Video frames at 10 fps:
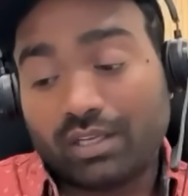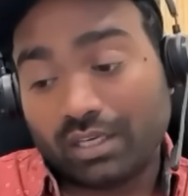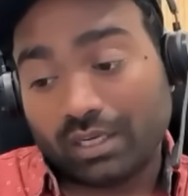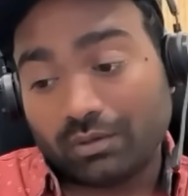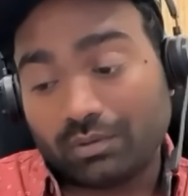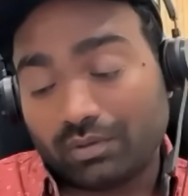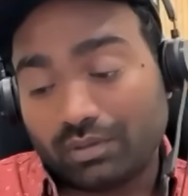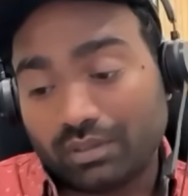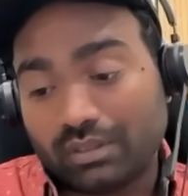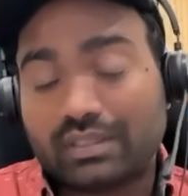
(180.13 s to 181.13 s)
Now,
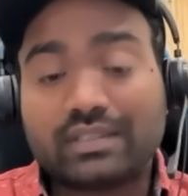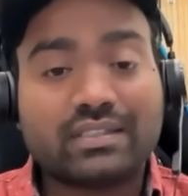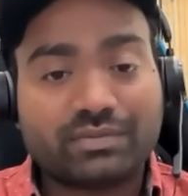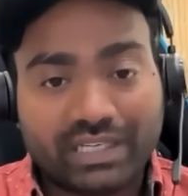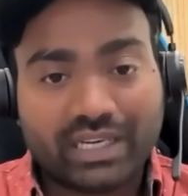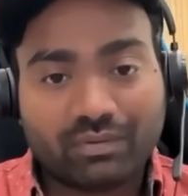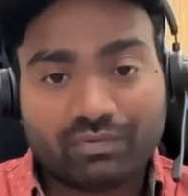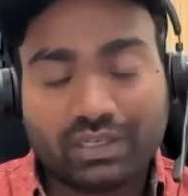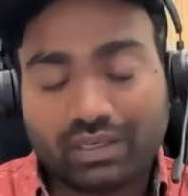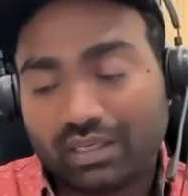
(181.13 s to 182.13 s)
this is very
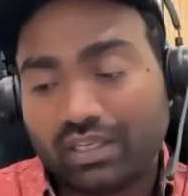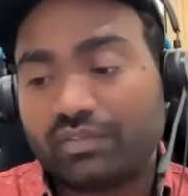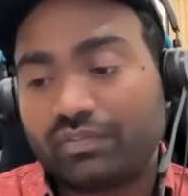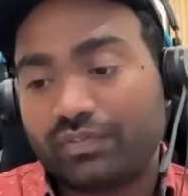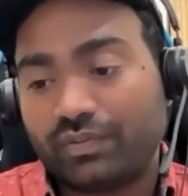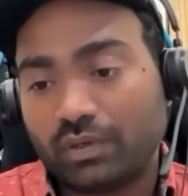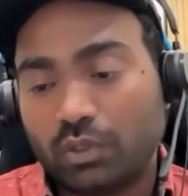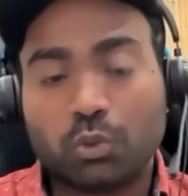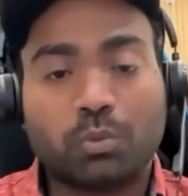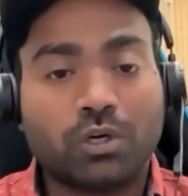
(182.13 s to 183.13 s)
helpful if
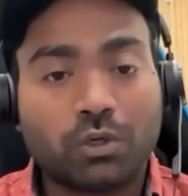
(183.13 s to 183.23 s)
you want